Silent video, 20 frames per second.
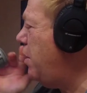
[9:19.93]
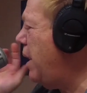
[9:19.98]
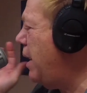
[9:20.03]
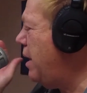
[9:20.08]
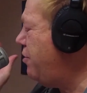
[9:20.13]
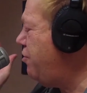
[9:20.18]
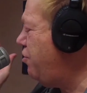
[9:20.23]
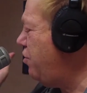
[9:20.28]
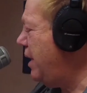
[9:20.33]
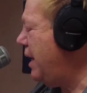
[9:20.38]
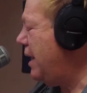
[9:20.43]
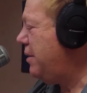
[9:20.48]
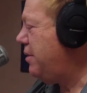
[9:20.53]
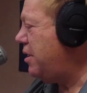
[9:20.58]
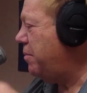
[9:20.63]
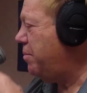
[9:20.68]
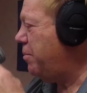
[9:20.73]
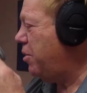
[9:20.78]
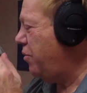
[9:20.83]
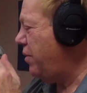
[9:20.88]
as you get
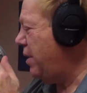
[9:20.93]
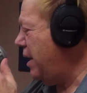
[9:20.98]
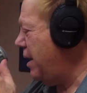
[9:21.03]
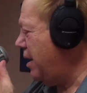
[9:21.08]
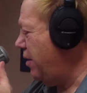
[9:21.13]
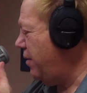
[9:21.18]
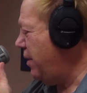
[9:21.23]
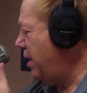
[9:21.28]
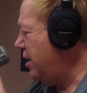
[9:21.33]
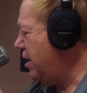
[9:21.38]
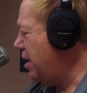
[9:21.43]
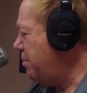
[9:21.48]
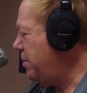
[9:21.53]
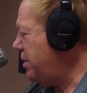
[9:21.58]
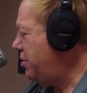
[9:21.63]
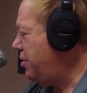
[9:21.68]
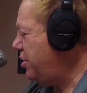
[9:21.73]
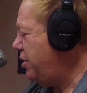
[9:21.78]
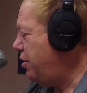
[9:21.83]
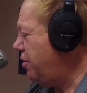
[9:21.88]
them, are they
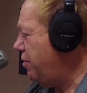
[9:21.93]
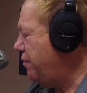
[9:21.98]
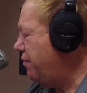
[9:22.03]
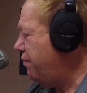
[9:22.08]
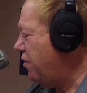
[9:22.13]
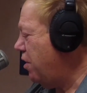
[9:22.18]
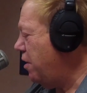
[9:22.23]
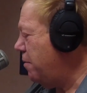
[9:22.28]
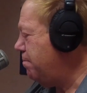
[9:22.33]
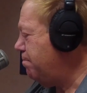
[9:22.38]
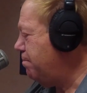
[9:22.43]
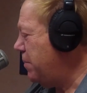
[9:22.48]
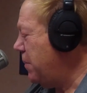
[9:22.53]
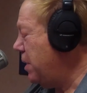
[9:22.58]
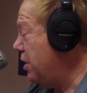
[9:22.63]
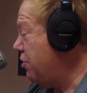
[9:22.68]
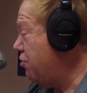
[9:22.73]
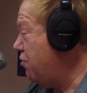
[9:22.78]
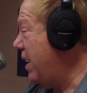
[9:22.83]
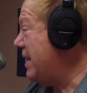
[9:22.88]
coming to you from
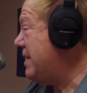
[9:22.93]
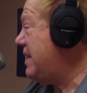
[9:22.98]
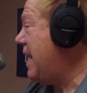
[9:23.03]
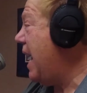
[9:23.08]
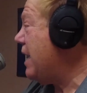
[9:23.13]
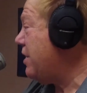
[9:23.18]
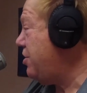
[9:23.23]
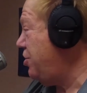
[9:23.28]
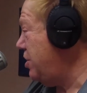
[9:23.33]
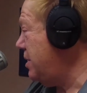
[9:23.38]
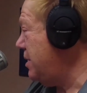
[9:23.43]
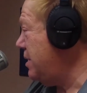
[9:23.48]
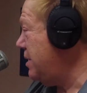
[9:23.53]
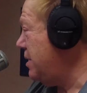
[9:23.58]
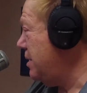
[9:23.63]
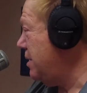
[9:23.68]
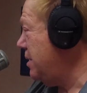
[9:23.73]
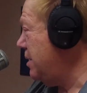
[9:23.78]
transactions?